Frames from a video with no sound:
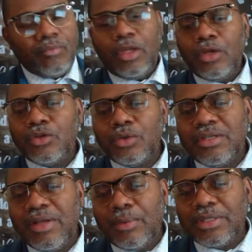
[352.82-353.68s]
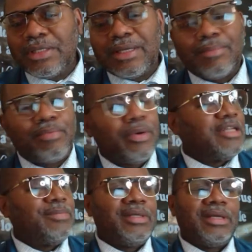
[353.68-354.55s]
so I want to just say, Praise
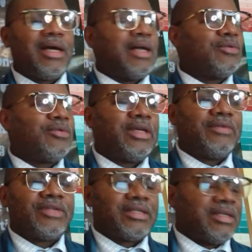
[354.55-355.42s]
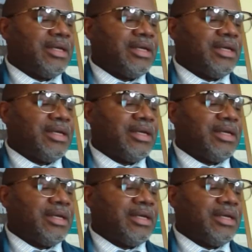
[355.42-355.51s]
be to God who gives us